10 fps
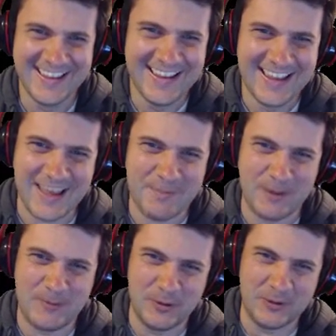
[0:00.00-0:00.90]
And by
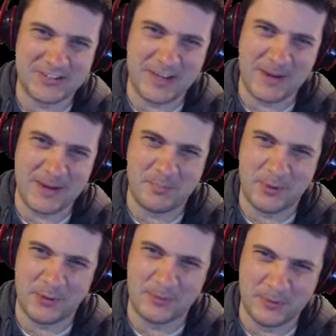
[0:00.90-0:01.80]
fluids, I meant
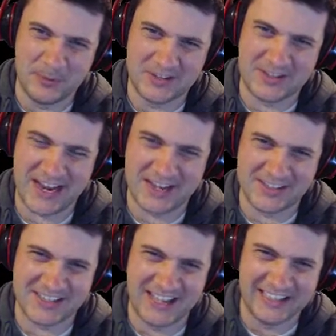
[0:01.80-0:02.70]
both fluids and
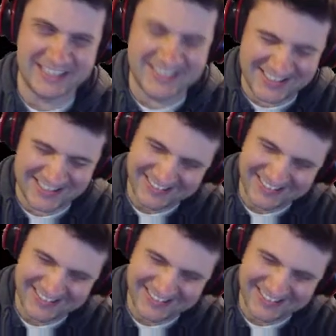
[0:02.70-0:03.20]
solids.